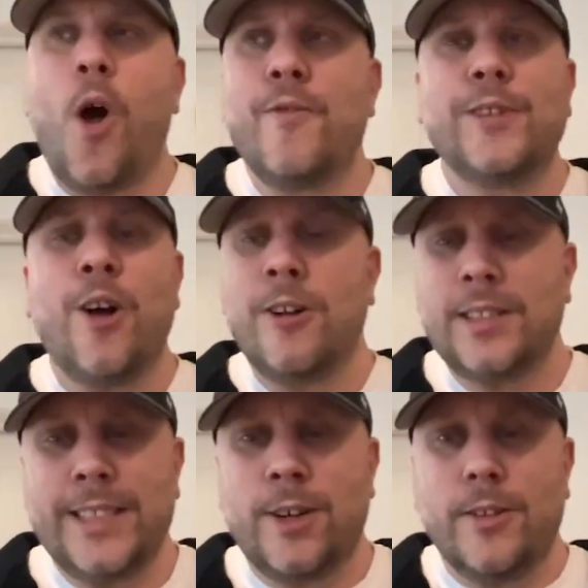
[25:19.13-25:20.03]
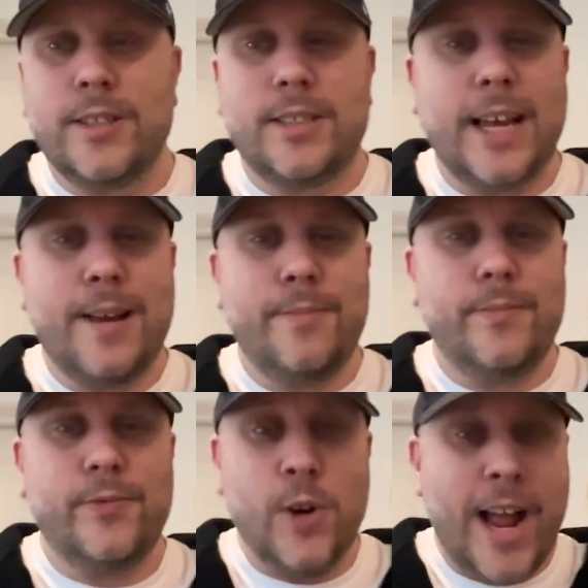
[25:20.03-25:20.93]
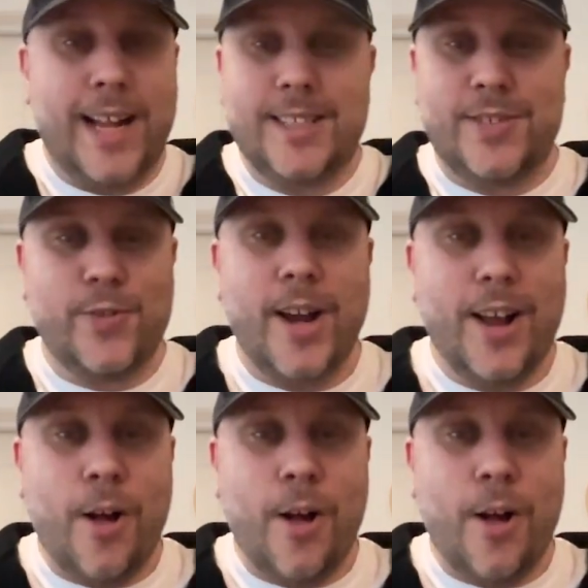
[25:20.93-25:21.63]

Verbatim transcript: I've largely got the same threats, right?